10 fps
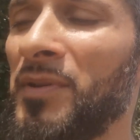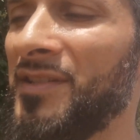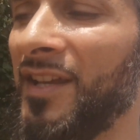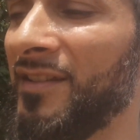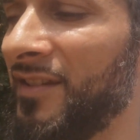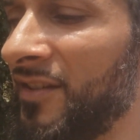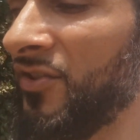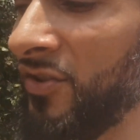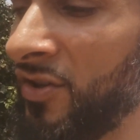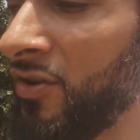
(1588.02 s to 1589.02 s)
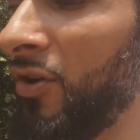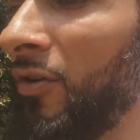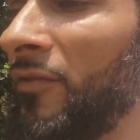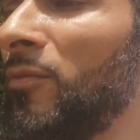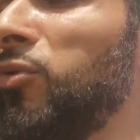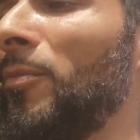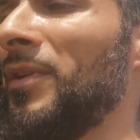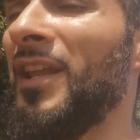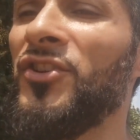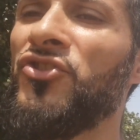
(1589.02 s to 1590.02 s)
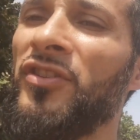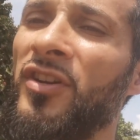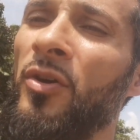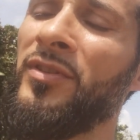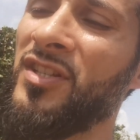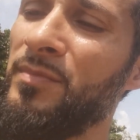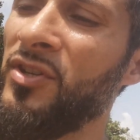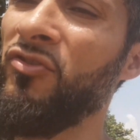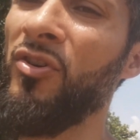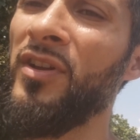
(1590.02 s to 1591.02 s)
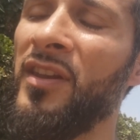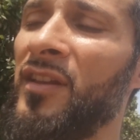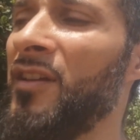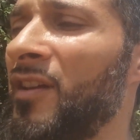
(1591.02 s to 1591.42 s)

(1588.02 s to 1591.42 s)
percentage of the population are going to be growing